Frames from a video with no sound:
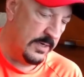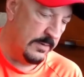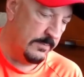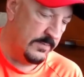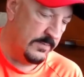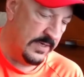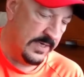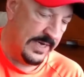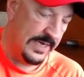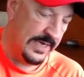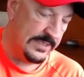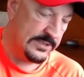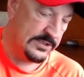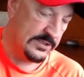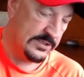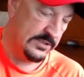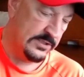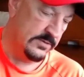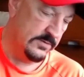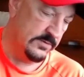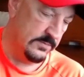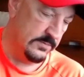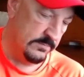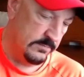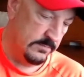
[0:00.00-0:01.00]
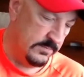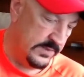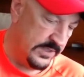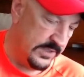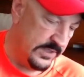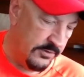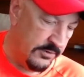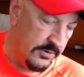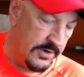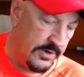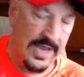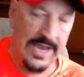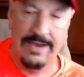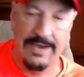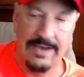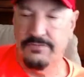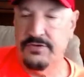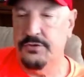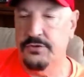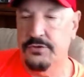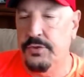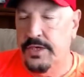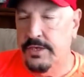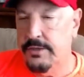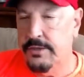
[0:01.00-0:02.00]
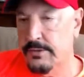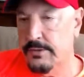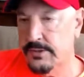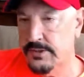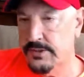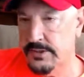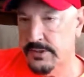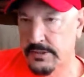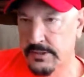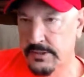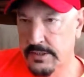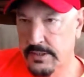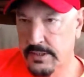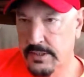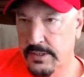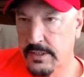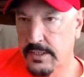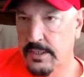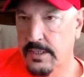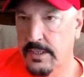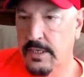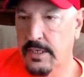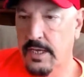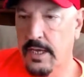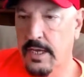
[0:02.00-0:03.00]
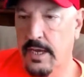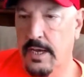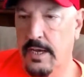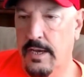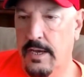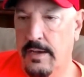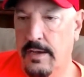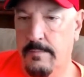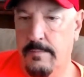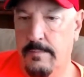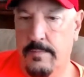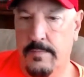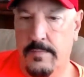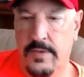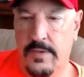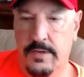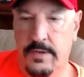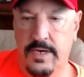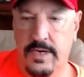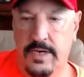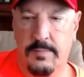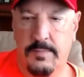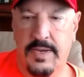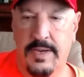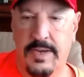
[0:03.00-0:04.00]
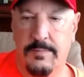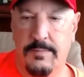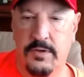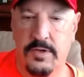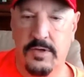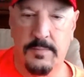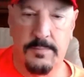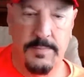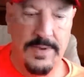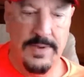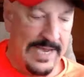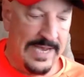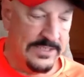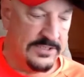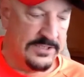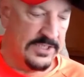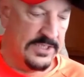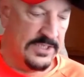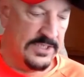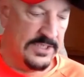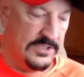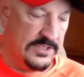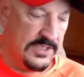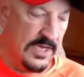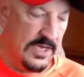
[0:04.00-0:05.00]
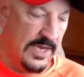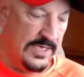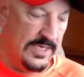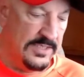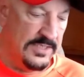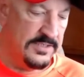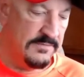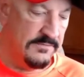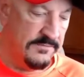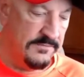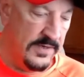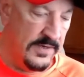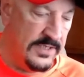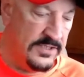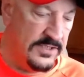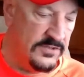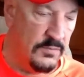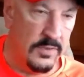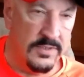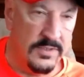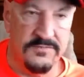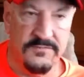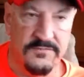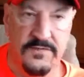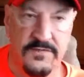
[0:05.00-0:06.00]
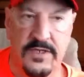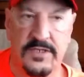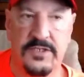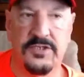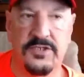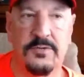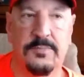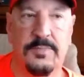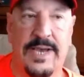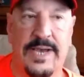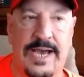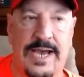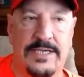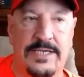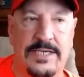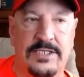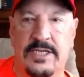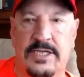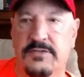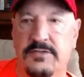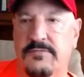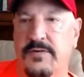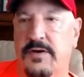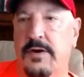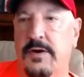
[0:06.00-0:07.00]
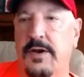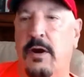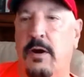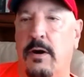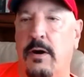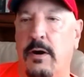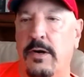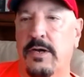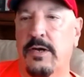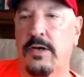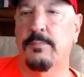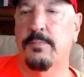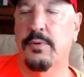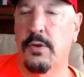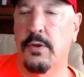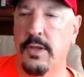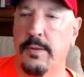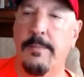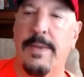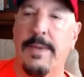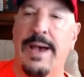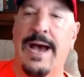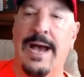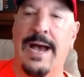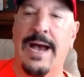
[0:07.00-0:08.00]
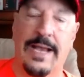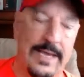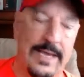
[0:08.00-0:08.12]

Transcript: the next year and a half, two years. Um, they're going to be able to pass these kinds of funds. Once funds are passed, it's very hard to pull it back.